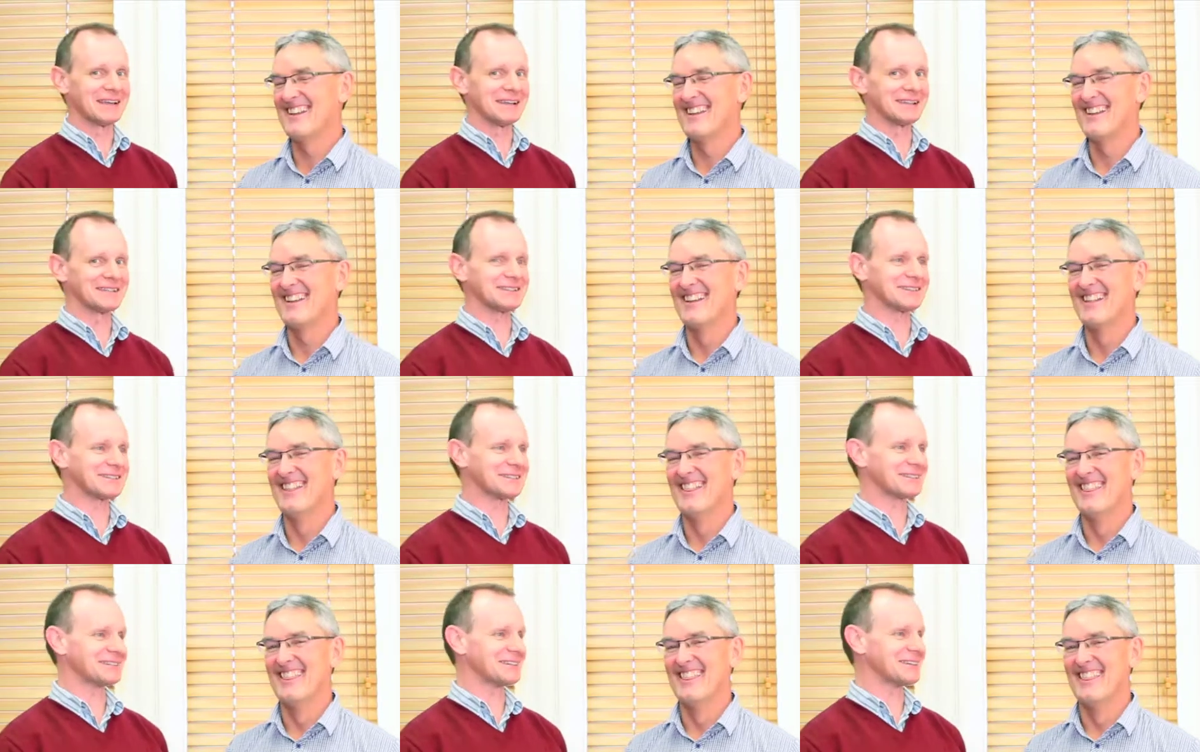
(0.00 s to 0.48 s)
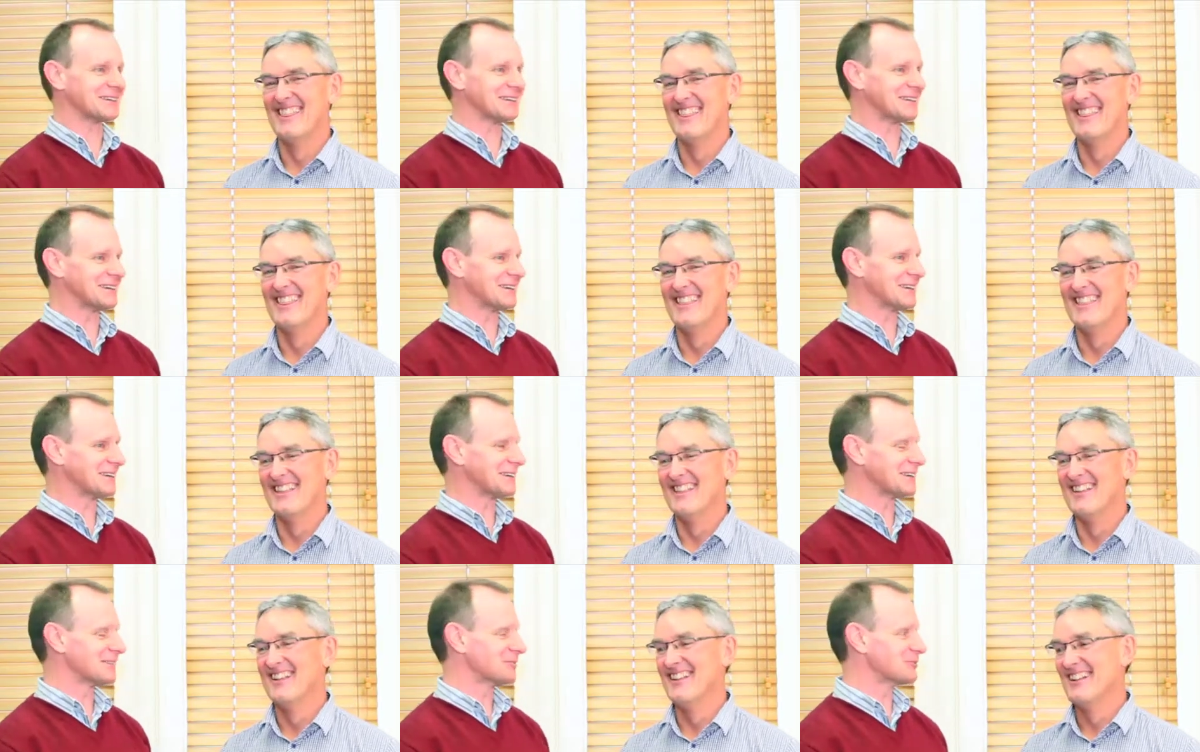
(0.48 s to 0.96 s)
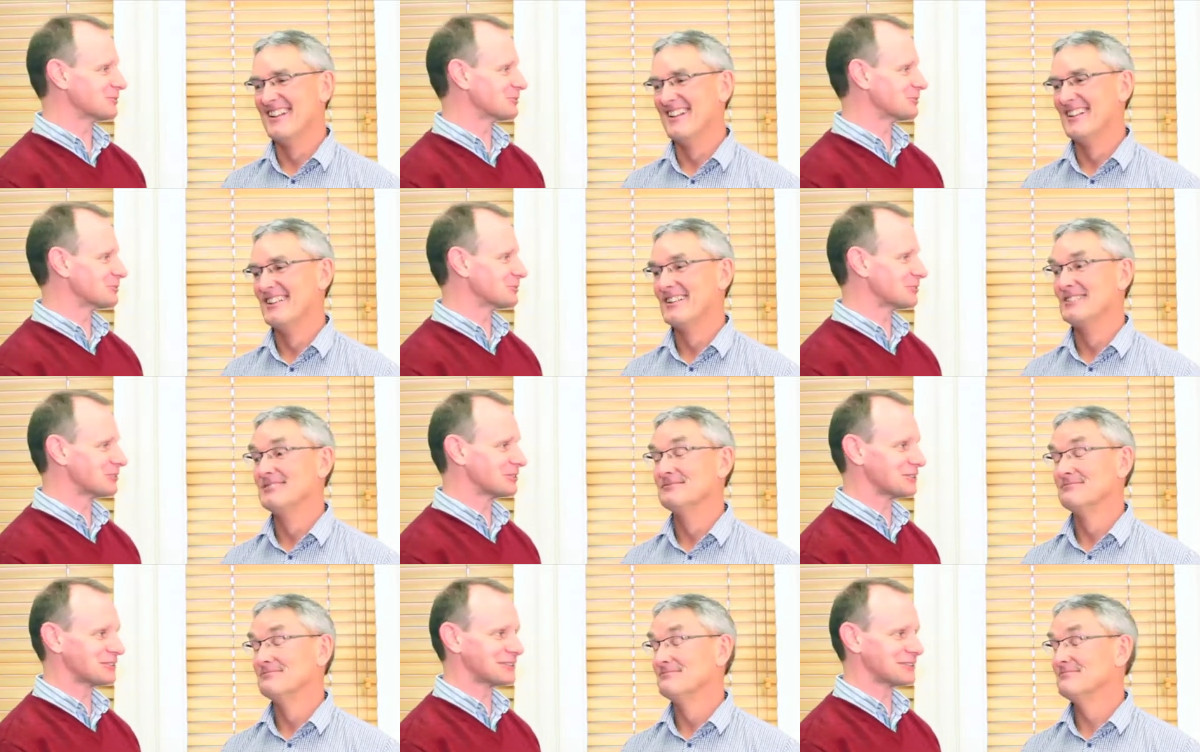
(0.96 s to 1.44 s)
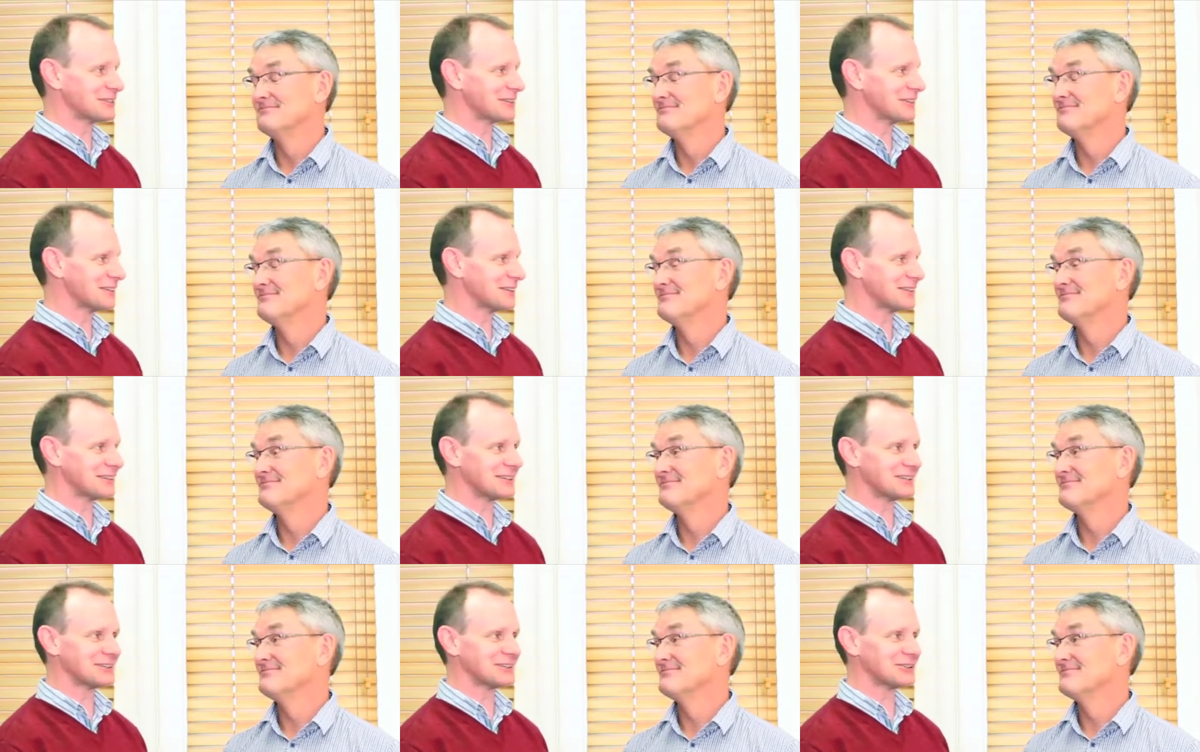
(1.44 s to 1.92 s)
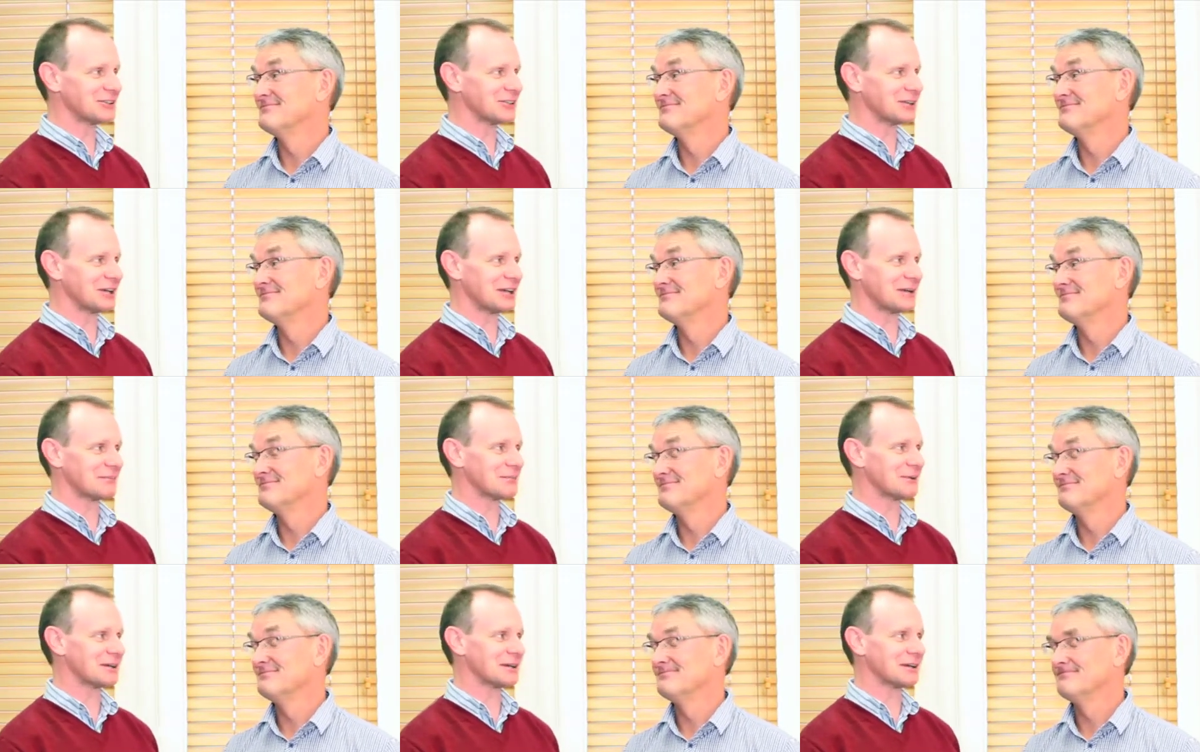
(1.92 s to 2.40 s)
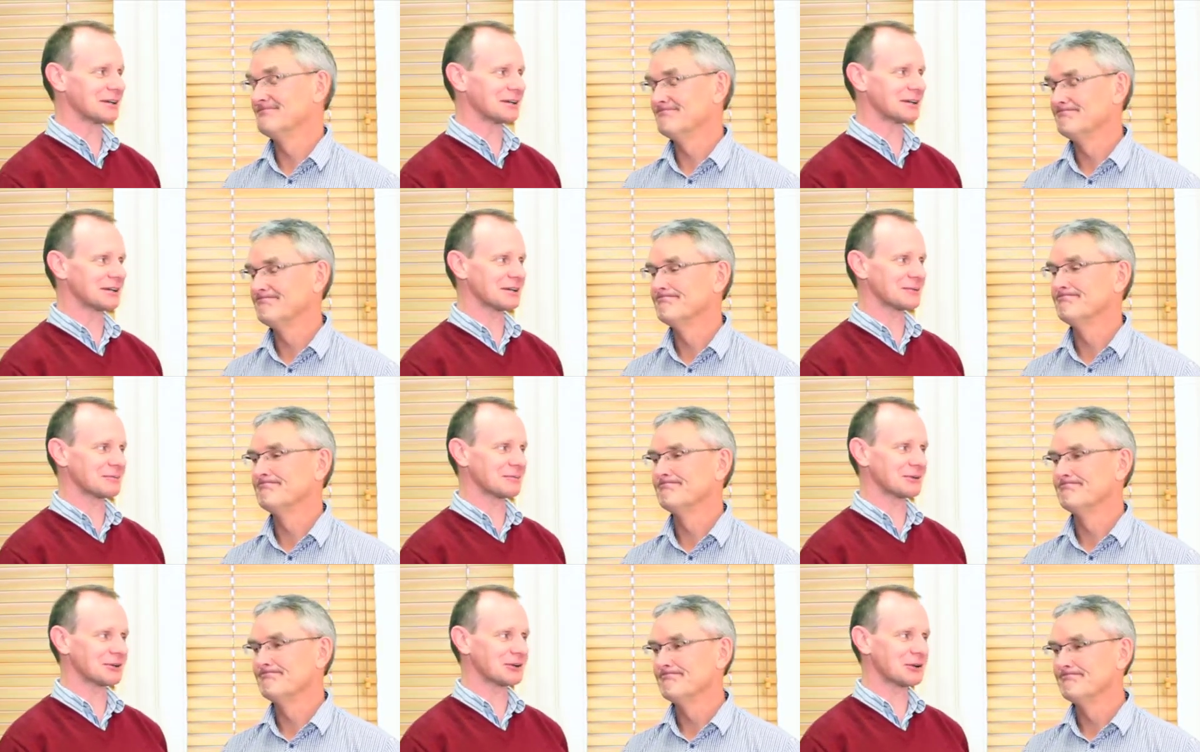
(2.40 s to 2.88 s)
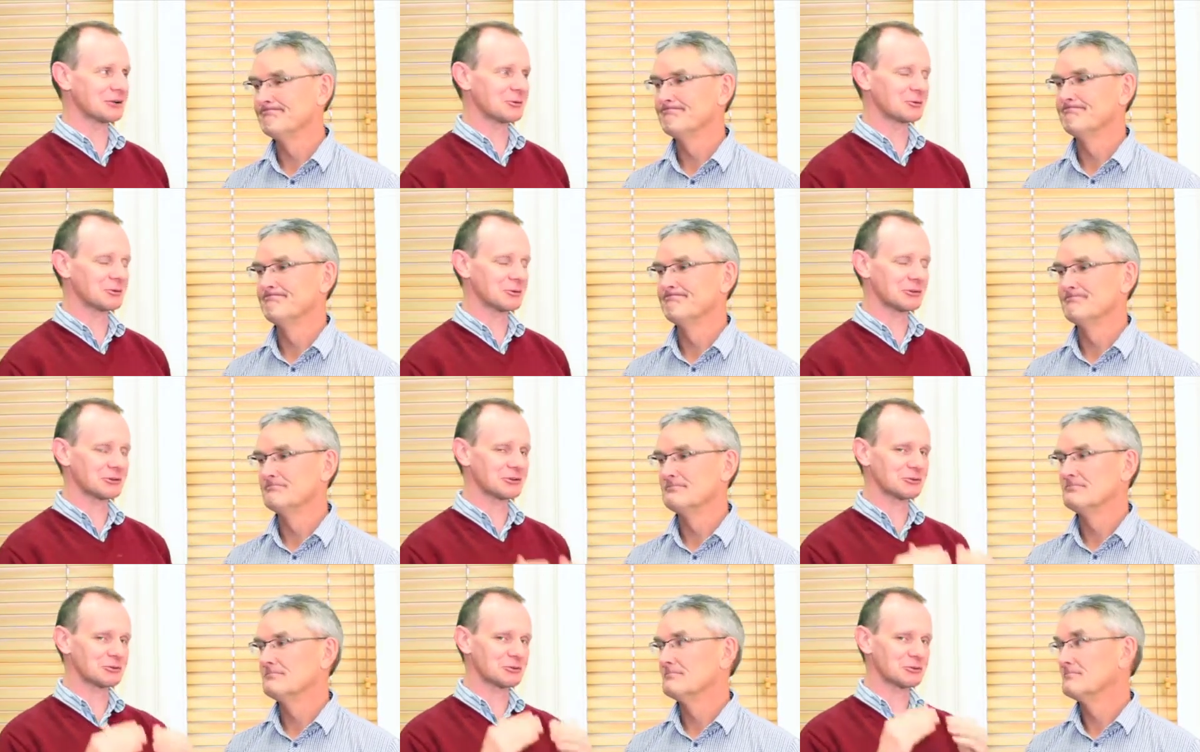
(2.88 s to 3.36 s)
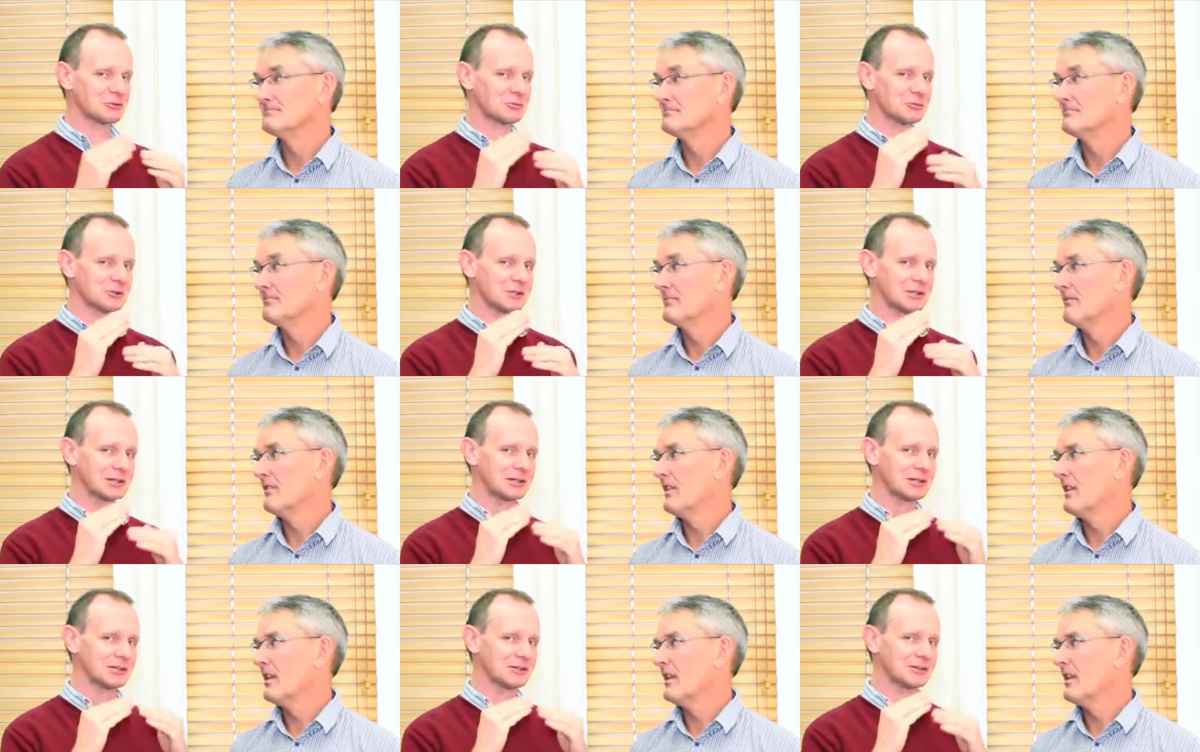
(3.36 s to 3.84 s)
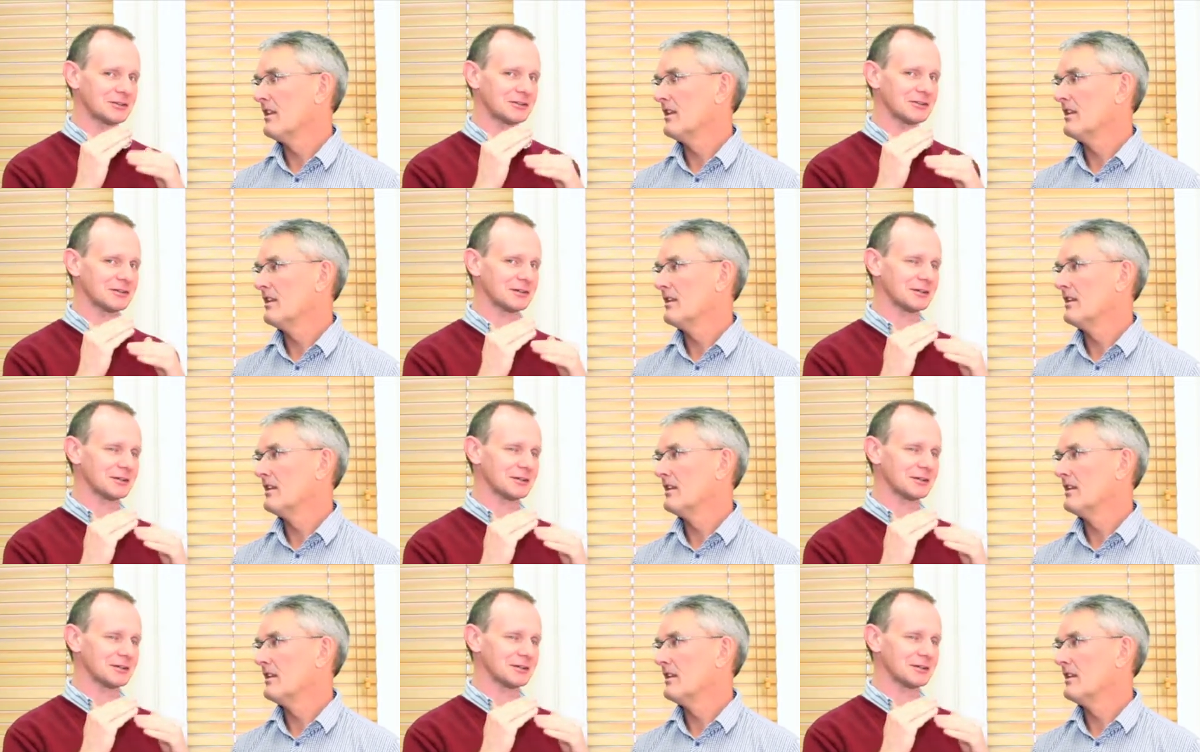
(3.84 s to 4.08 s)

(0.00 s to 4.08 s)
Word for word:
Speaker 1: It uh, was uh, not a happy outcome because uh, it was pretty close there.